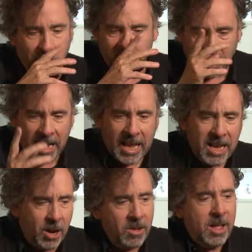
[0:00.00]
But yeah.
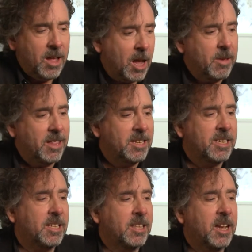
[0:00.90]
you know, I mean, these
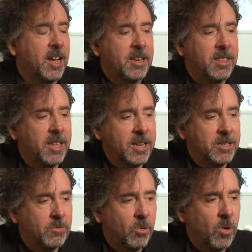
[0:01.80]
are the kind of
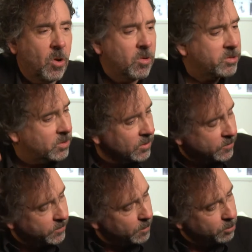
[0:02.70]
things. We're all sort
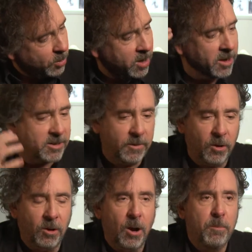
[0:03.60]
of a product of
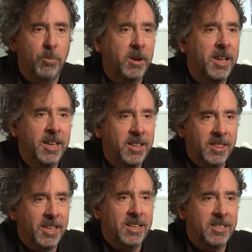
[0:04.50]
our upbringing and the
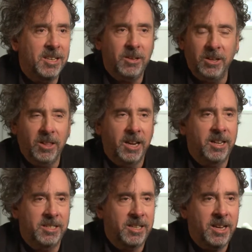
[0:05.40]
things that you
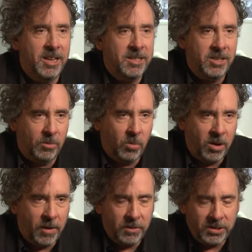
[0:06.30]
like as kids or whatever.